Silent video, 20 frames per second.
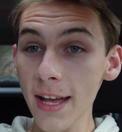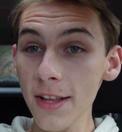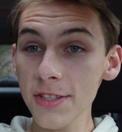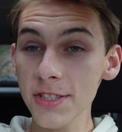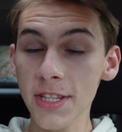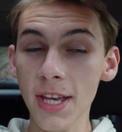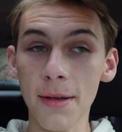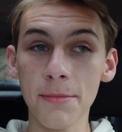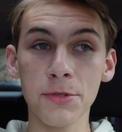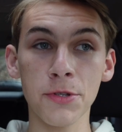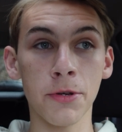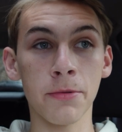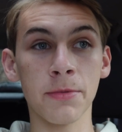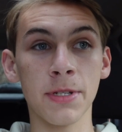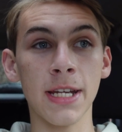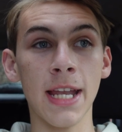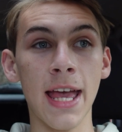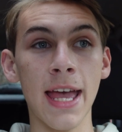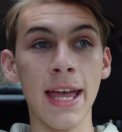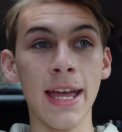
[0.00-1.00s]
else comes from
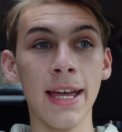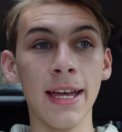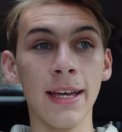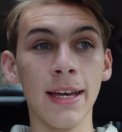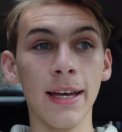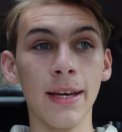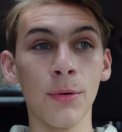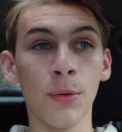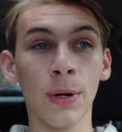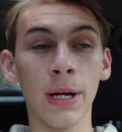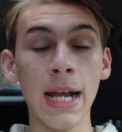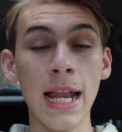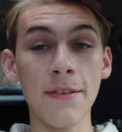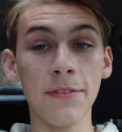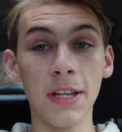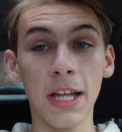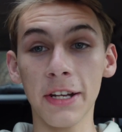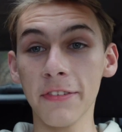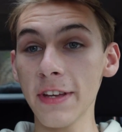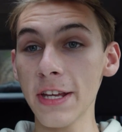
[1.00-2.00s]
today, we're gonna
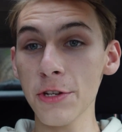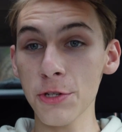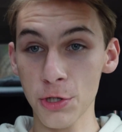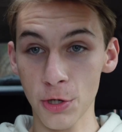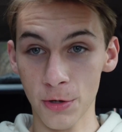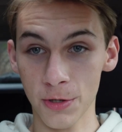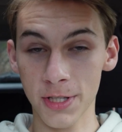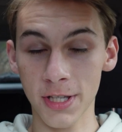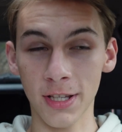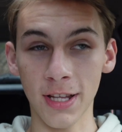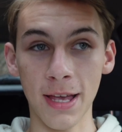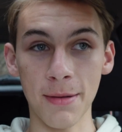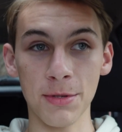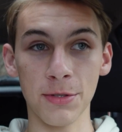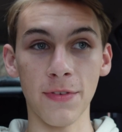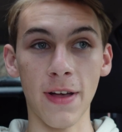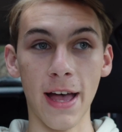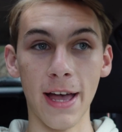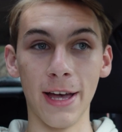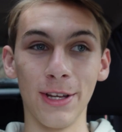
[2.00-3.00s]
have a lot of insurance
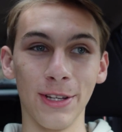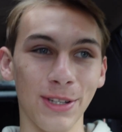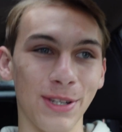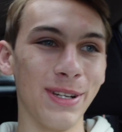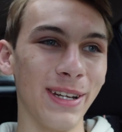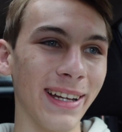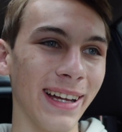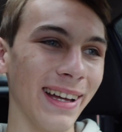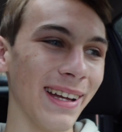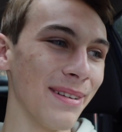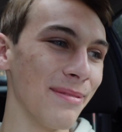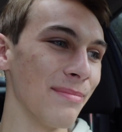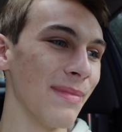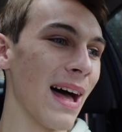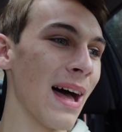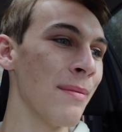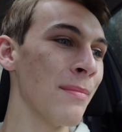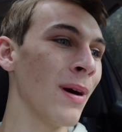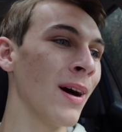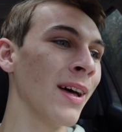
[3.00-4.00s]
claims filed. um,
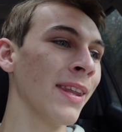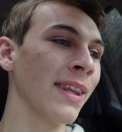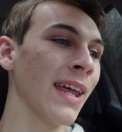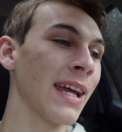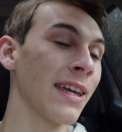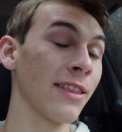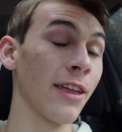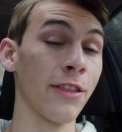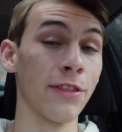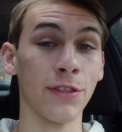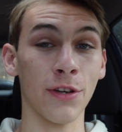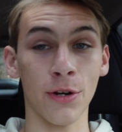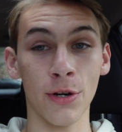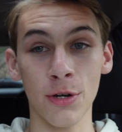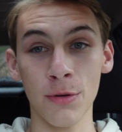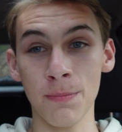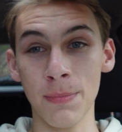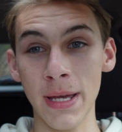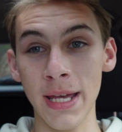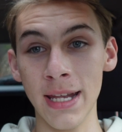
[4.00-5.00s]
I'm on like the
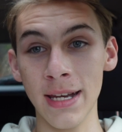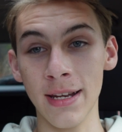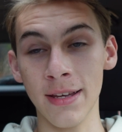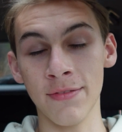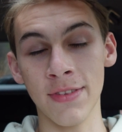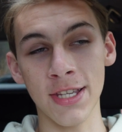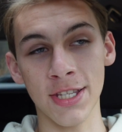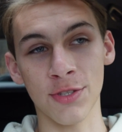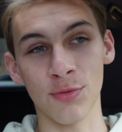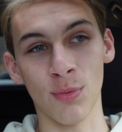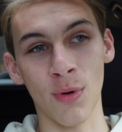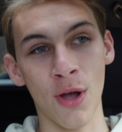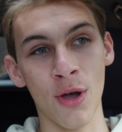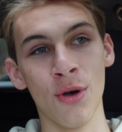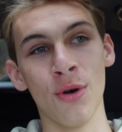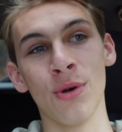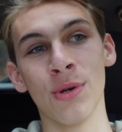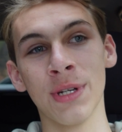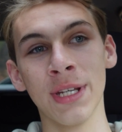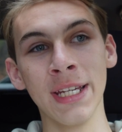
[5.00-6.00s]
third bit of this
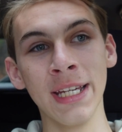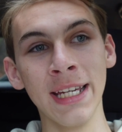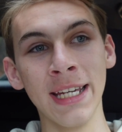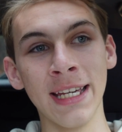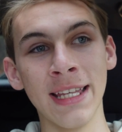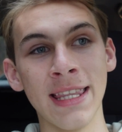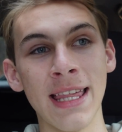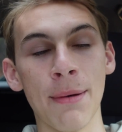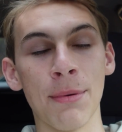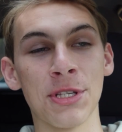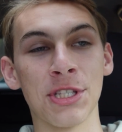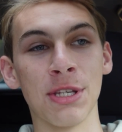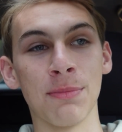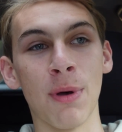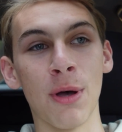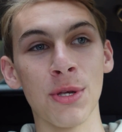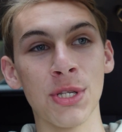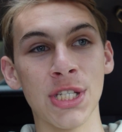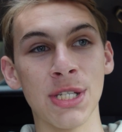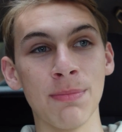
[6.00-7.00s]
road that was
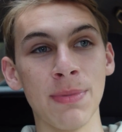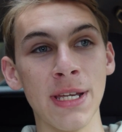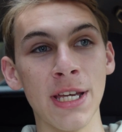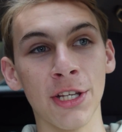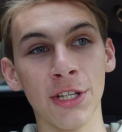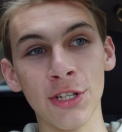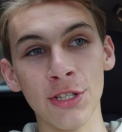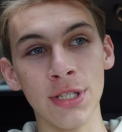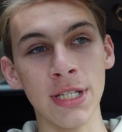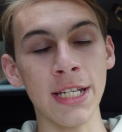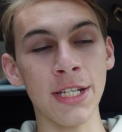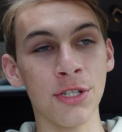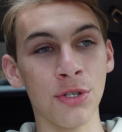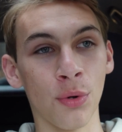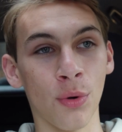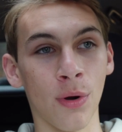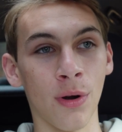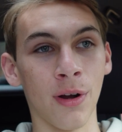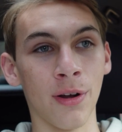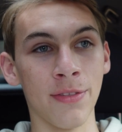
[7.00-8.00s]
supposed to be a good
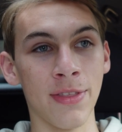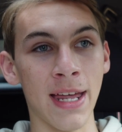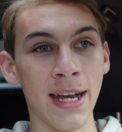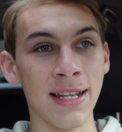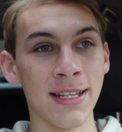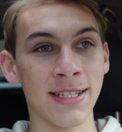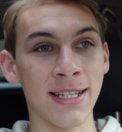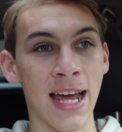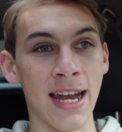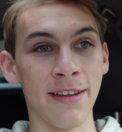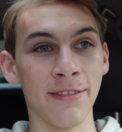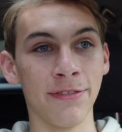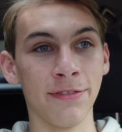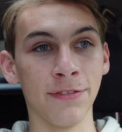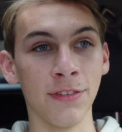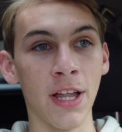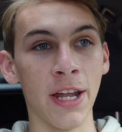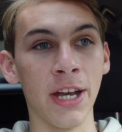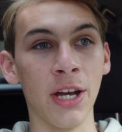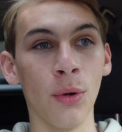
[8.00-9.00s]
detour that is kind of
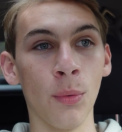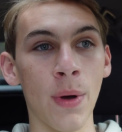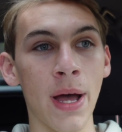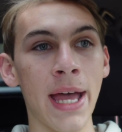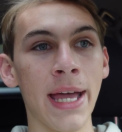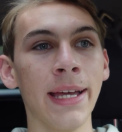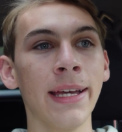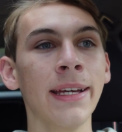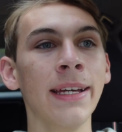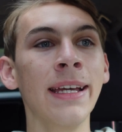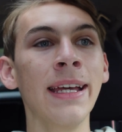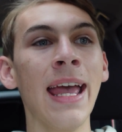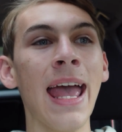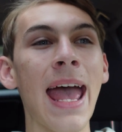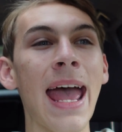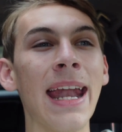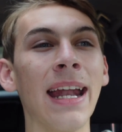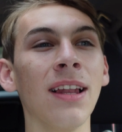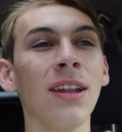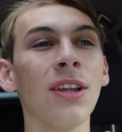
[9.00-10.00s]
flooded away,
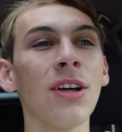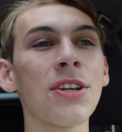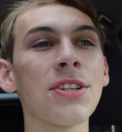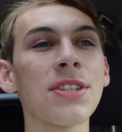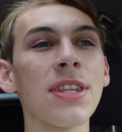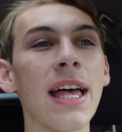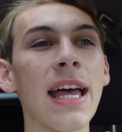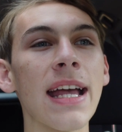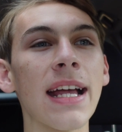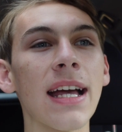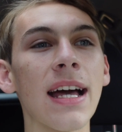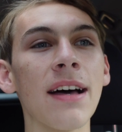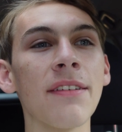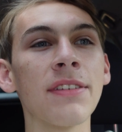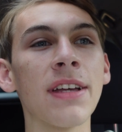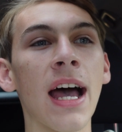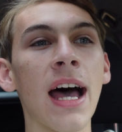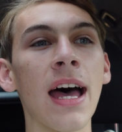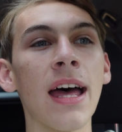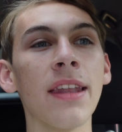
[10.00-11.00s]
and it looks like
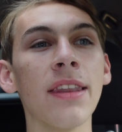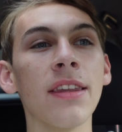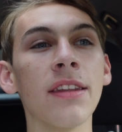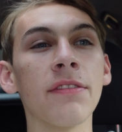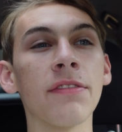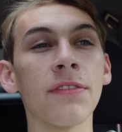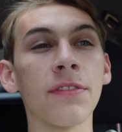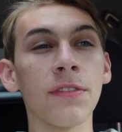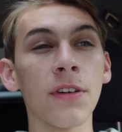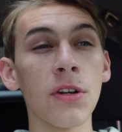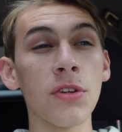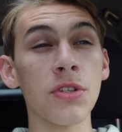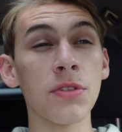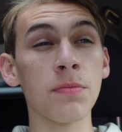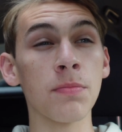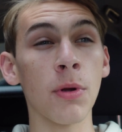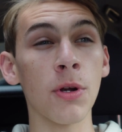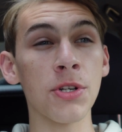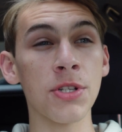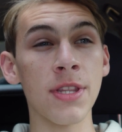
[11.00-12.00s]
I've got the
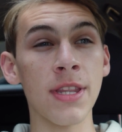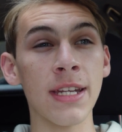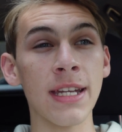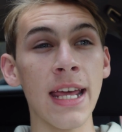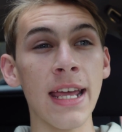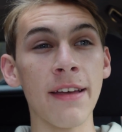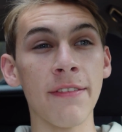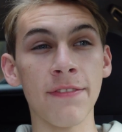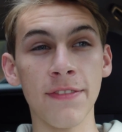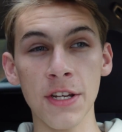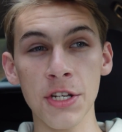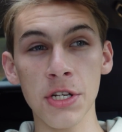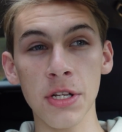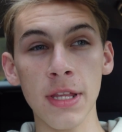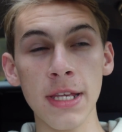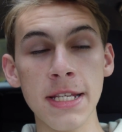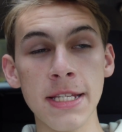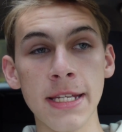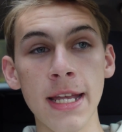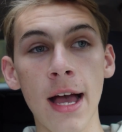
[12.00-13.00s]
first person of the day
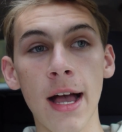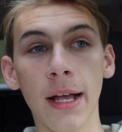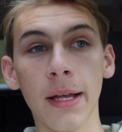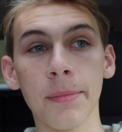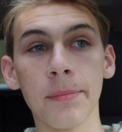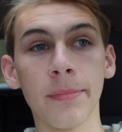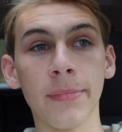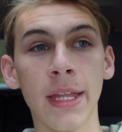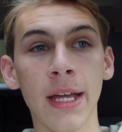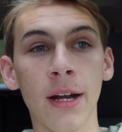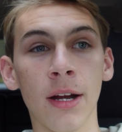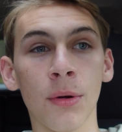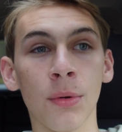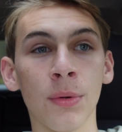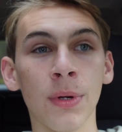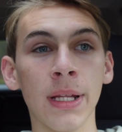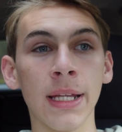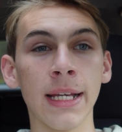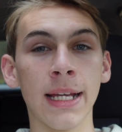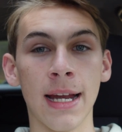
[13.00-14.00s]
officially stuck. They're
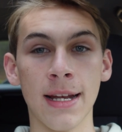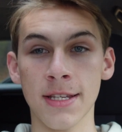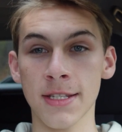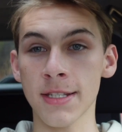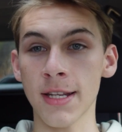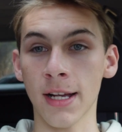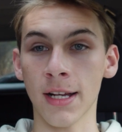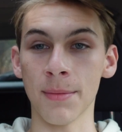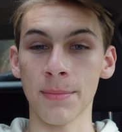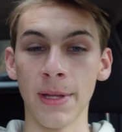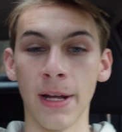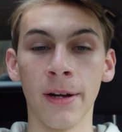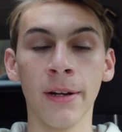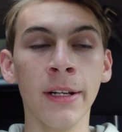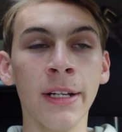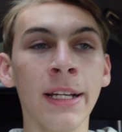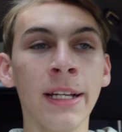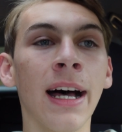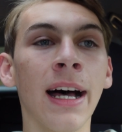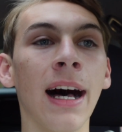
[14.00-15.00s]
really kind of stuck up there.
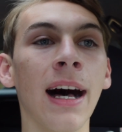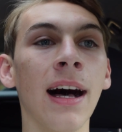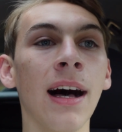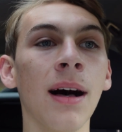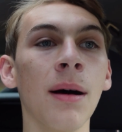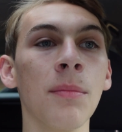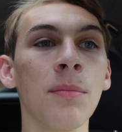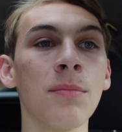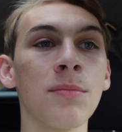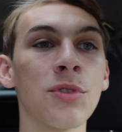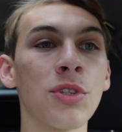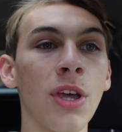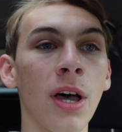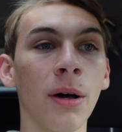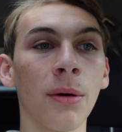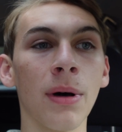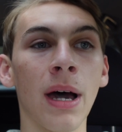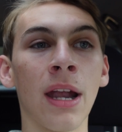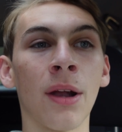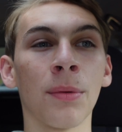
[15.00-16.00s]
Um,
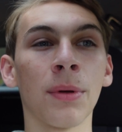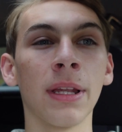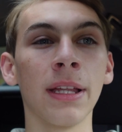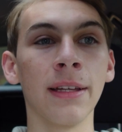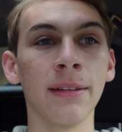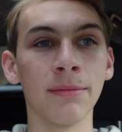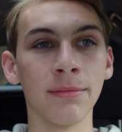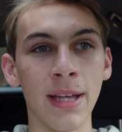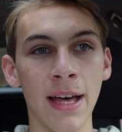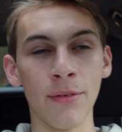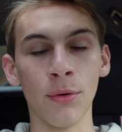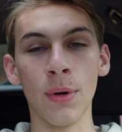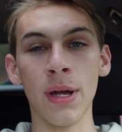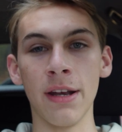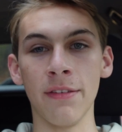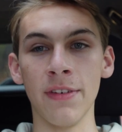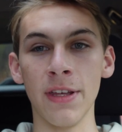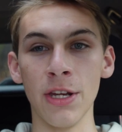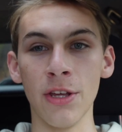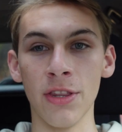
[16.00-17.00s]
so I don't really have a way
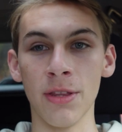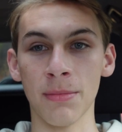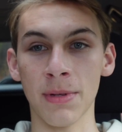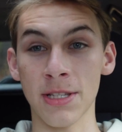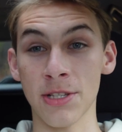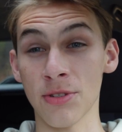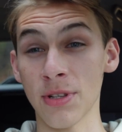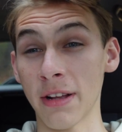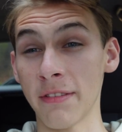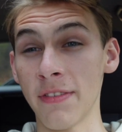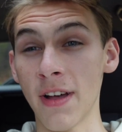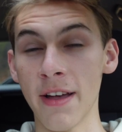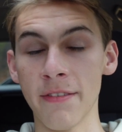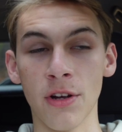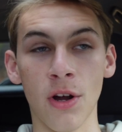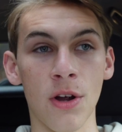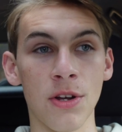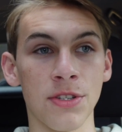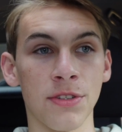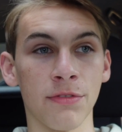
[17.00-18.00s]
to video them because there's like
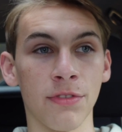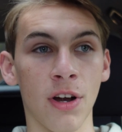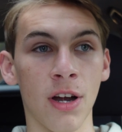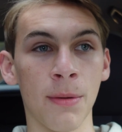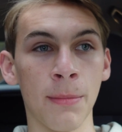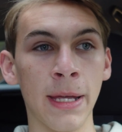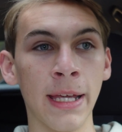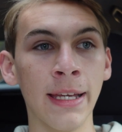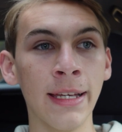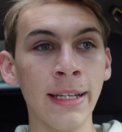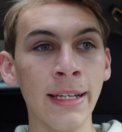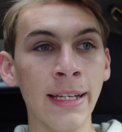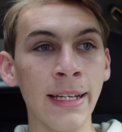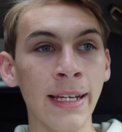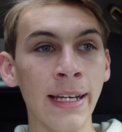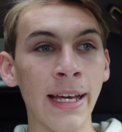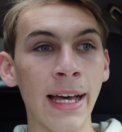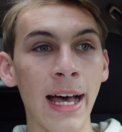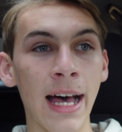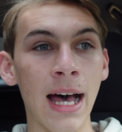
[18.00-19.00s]
five cars in front of me.
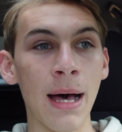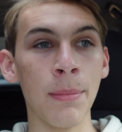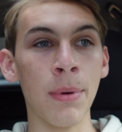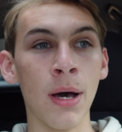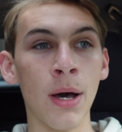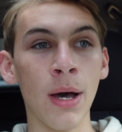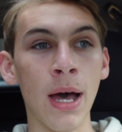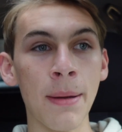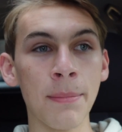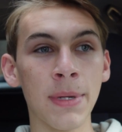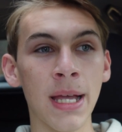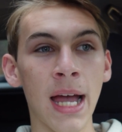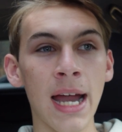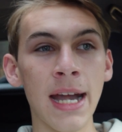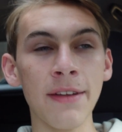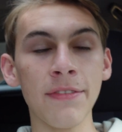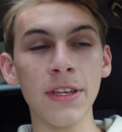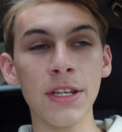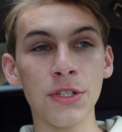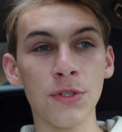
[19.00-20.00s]
Uh, but I'm
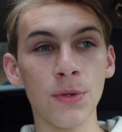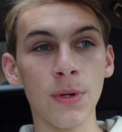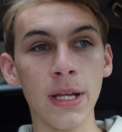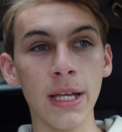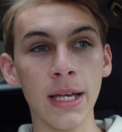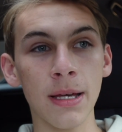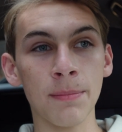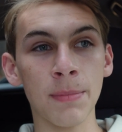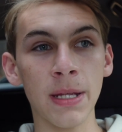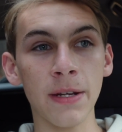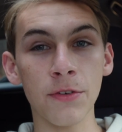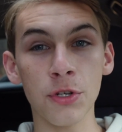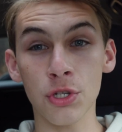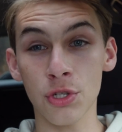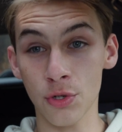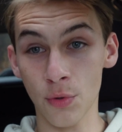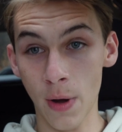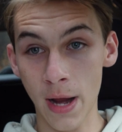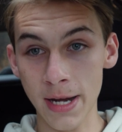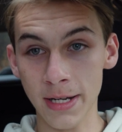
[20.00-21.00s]
kind of entering a bit of
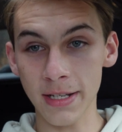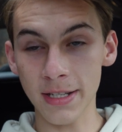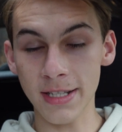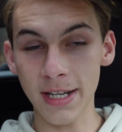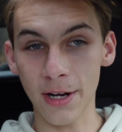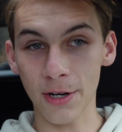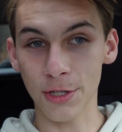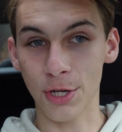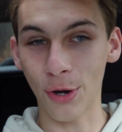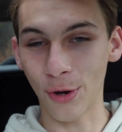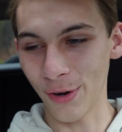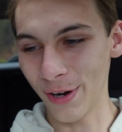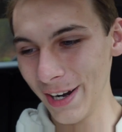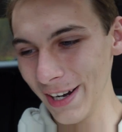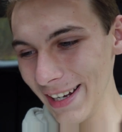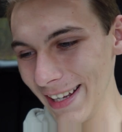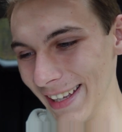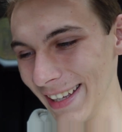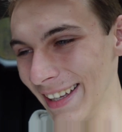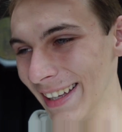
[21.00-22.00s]
stranded territory,